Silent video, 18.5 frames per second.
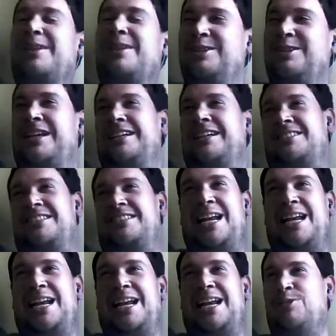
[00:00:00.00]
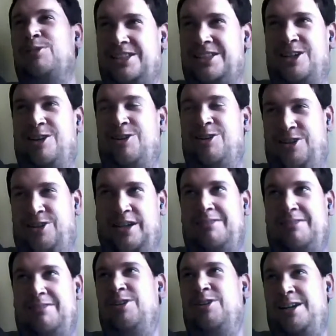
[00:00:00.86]
when you see a stand-up doing that joke, you're
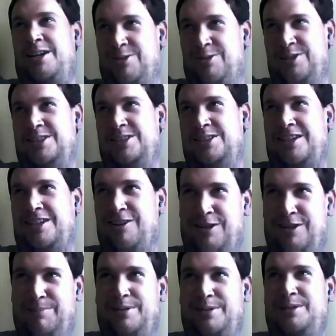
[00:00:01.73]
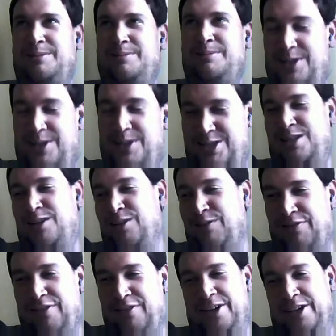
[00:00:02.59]
like, well, I know where this is going, but it's
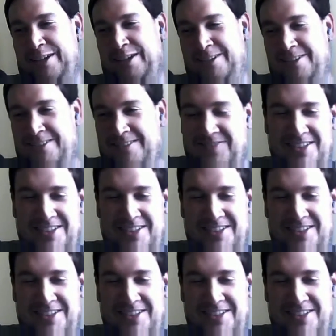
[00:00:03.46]
still funny.